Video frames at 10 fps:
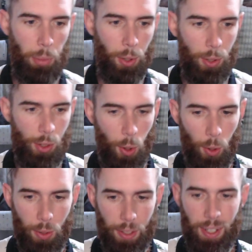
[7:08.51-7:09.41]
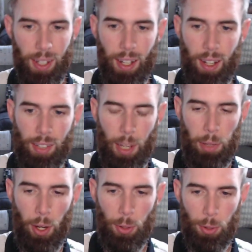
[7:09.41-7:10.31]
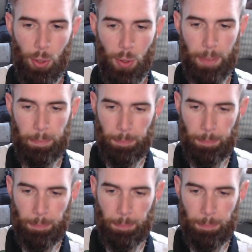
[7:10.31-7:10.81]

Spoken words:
burnt charcoaly type character to it,